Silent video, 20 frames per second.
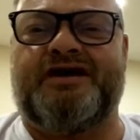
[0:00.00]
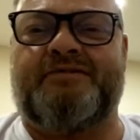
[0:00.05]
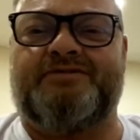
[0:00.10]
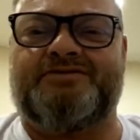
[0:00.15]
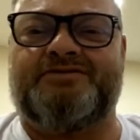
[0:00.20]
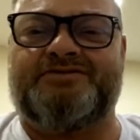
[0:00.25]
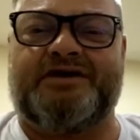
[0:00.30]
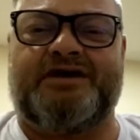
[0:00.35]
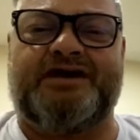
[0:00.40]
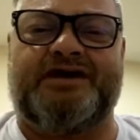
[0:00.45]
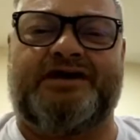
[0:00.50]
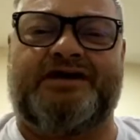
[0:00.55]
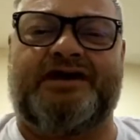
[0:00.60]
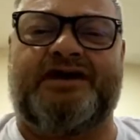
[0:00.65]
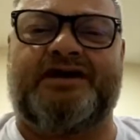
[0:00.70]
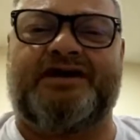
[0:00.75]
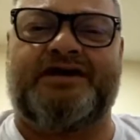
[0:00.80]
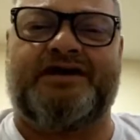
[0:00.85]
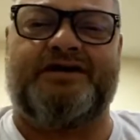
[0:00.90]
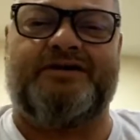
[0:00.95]
keeps
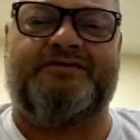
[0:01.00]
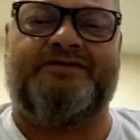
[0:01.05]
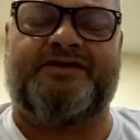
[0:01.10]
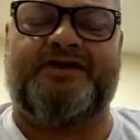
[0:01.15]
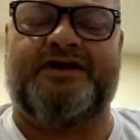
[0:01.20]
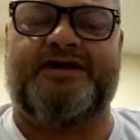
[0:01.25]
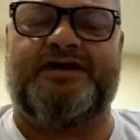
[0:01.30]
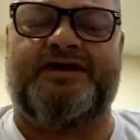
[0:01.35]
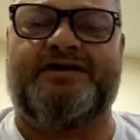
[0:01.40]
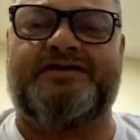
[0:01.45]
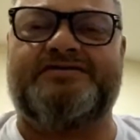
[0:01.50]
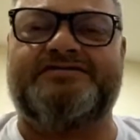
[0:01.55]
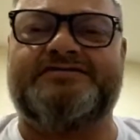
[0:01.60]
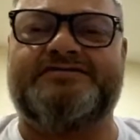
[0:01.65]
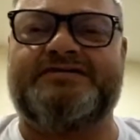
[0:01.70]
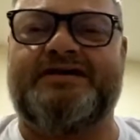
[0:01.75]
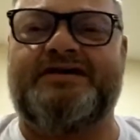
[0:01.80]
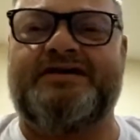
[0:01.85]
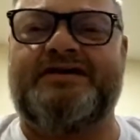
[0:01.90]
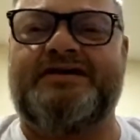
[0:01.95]
me doing a good job of
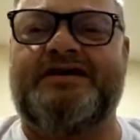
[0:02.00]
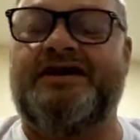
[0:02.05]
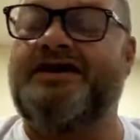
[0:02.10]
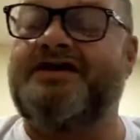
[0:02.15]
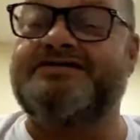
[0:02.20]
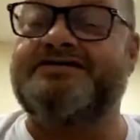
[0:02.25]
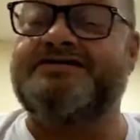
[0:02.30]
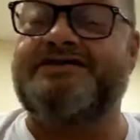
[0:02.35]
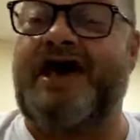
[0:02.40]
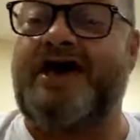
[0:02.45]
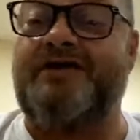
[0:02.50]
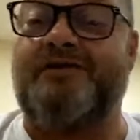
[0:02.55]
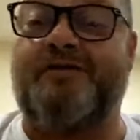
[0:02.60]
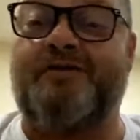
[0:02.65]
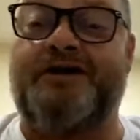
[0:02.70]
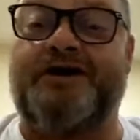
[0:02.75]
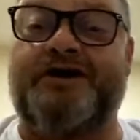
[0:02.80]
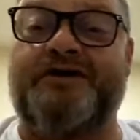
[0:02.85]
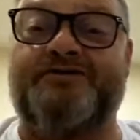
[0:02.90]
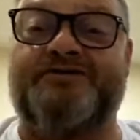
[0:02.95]
trying to take care of
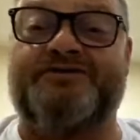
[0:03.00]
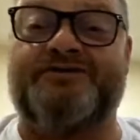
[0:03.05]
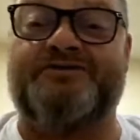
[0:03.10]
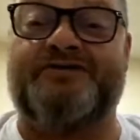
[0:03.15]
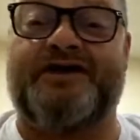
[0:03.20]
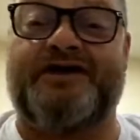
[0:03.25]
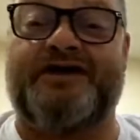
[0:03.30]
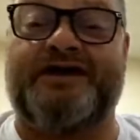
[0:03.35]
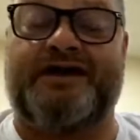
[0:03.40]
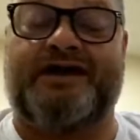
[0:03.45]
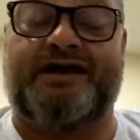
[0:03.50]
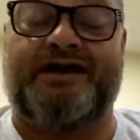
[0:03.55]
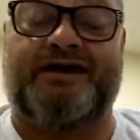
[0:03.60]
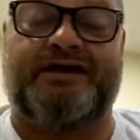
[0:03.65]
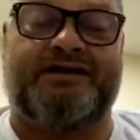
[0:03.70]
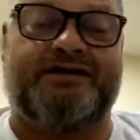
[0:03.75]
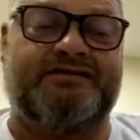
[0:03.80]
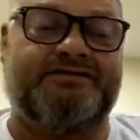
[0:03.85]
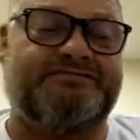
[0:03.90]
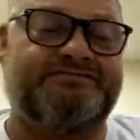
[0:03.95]
things because I
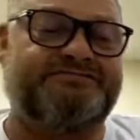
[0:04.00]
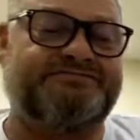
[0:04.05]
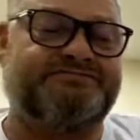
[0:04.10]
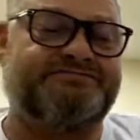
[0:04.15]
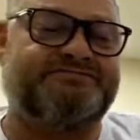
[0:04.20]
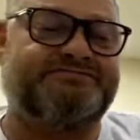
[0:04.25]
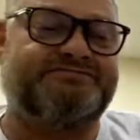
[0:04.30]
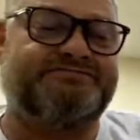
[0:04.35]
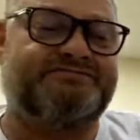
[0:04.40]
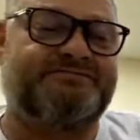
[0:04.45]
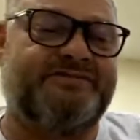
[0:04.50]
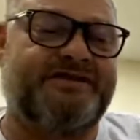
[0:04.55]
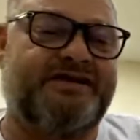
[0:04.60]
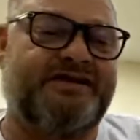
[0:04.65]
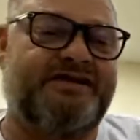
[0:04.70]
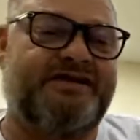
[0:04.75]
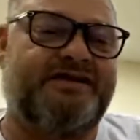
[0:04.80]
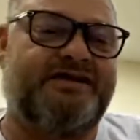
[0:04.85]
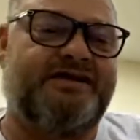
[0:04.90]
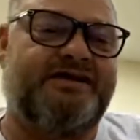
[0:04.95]
don't want to go through that
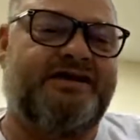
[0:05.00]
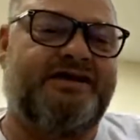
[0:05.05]
again.